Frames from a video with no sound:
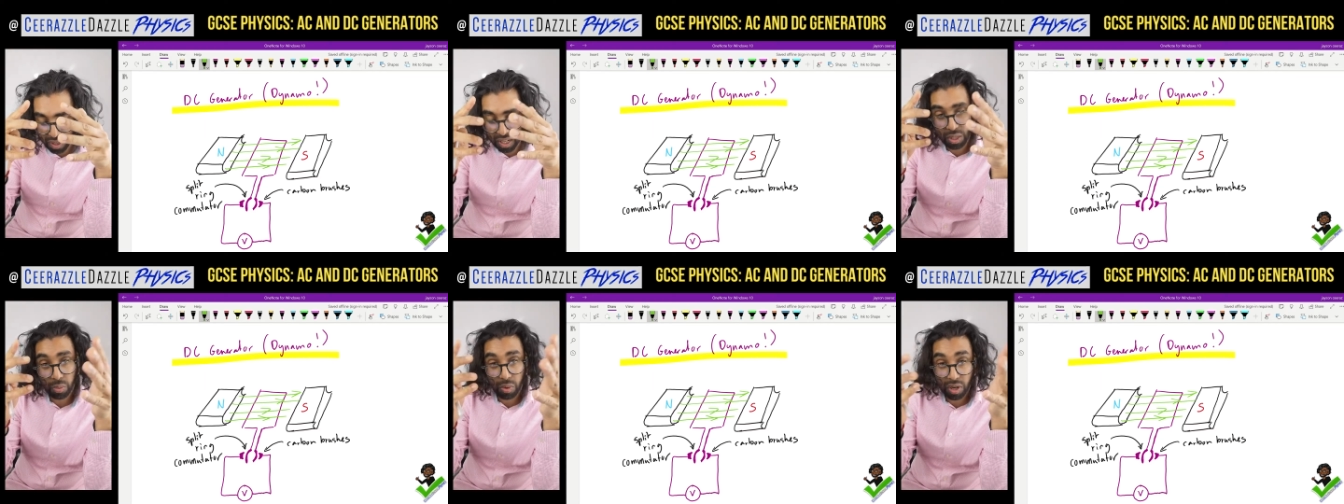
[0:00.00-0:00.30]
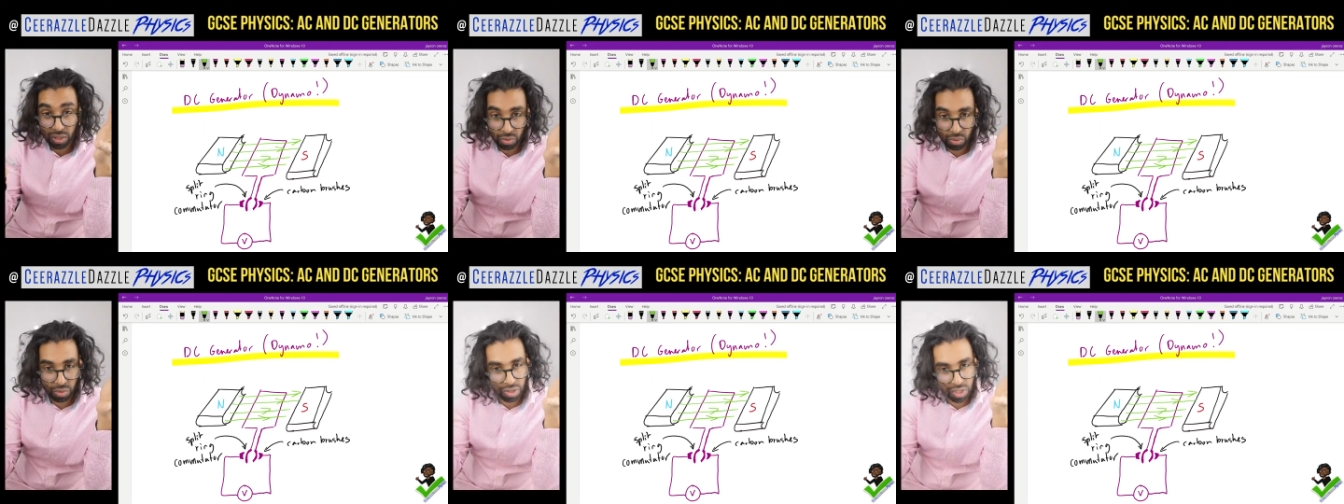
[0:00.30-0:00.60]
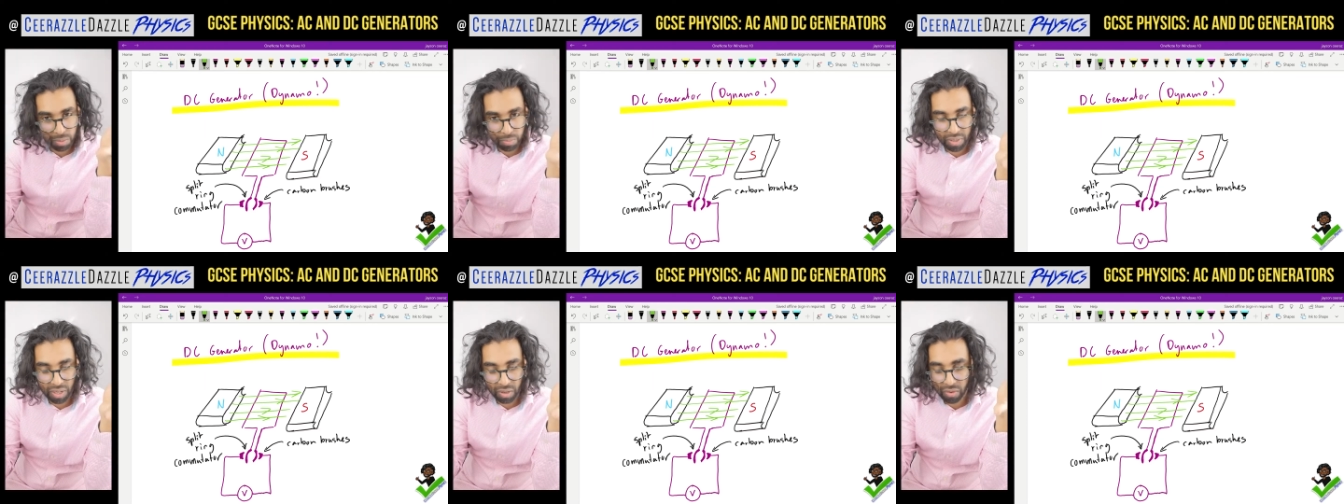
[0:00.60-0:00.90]
That's why it's called
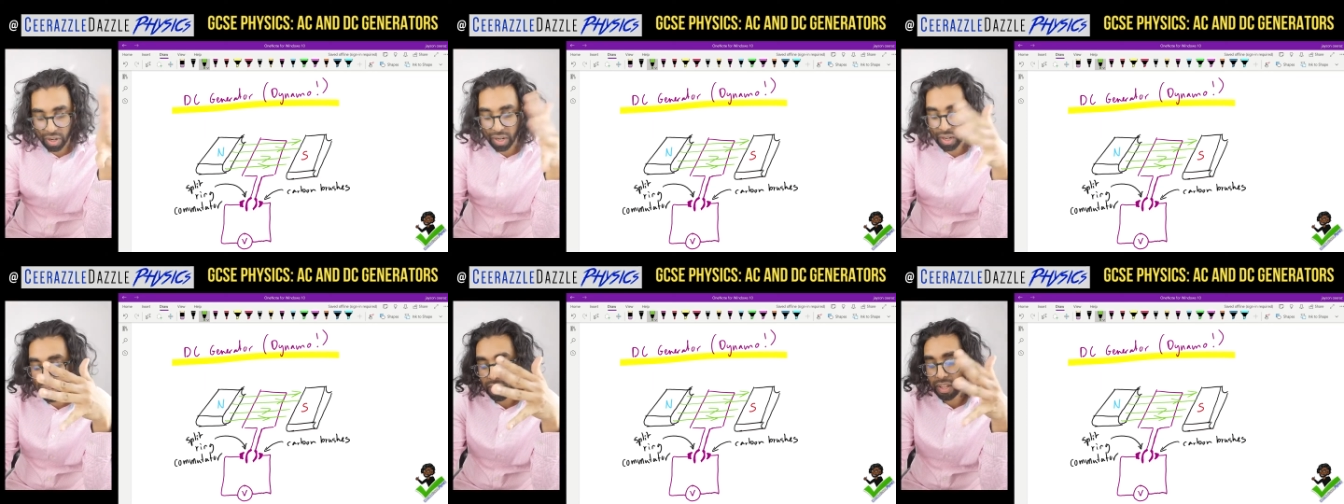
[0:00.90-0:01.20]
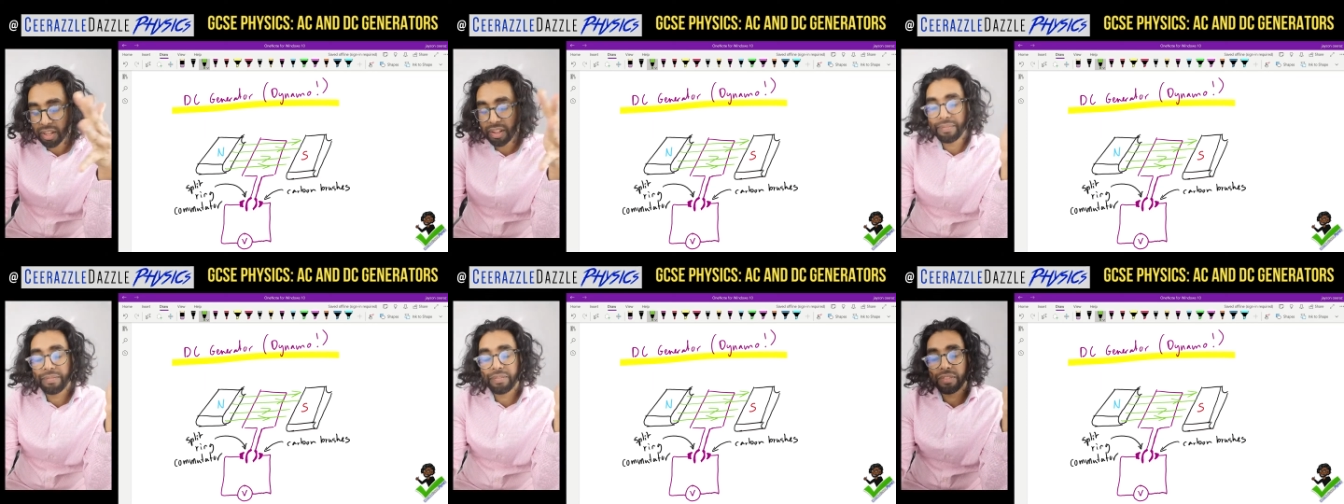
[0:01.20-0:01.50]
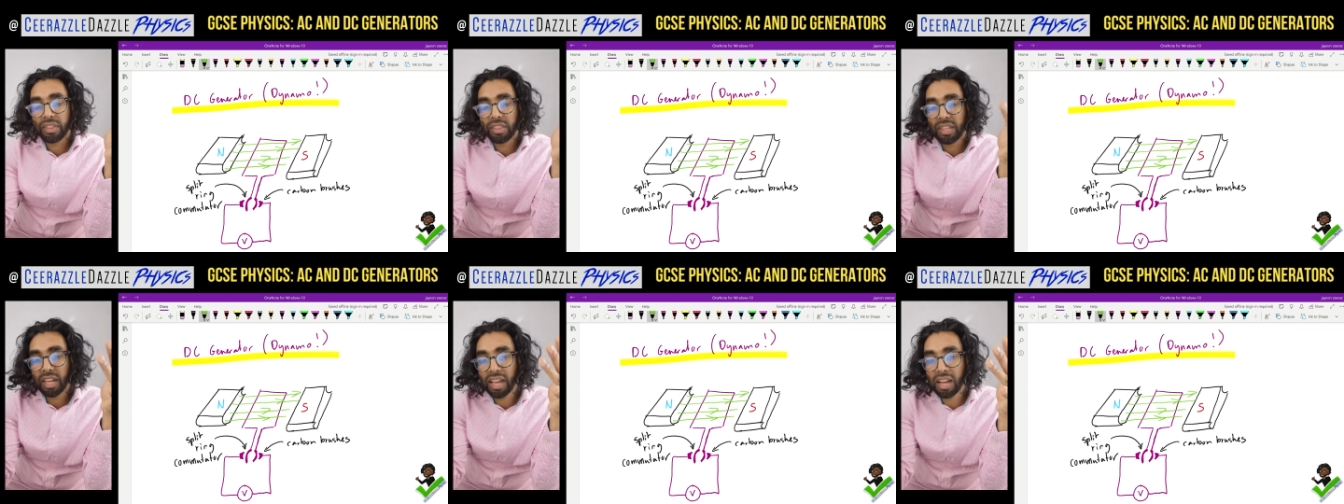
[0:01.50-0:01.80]
a split ring.
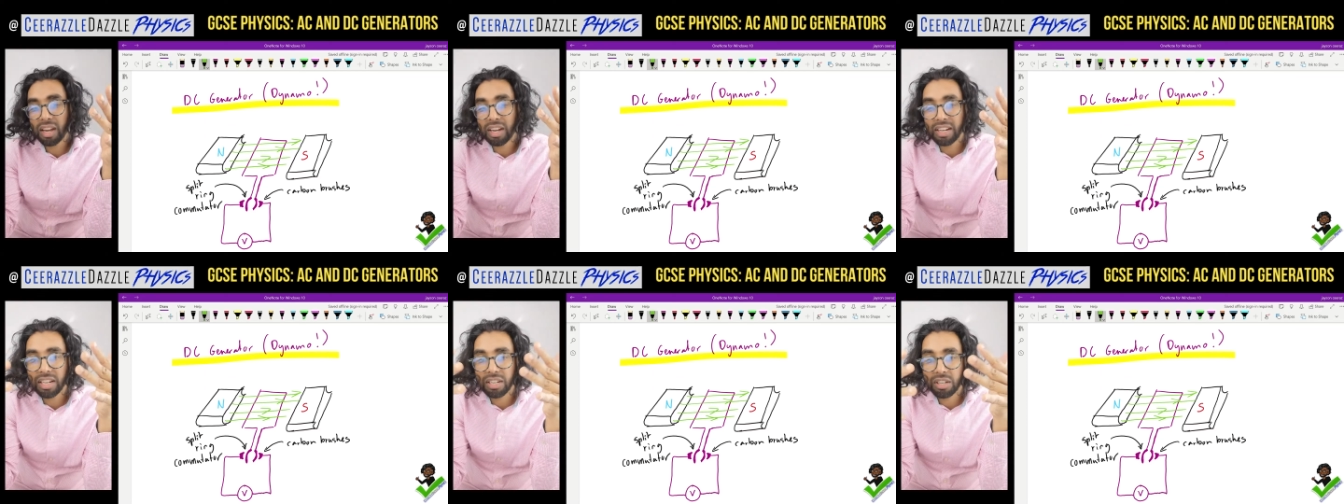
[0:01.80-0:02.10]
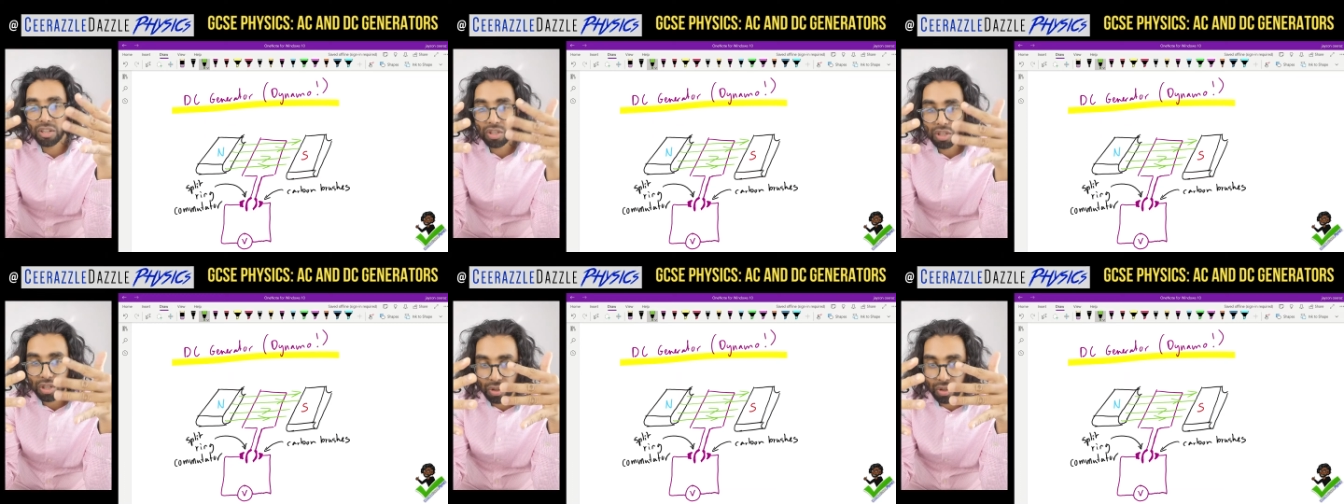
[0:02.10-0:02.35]
They are connected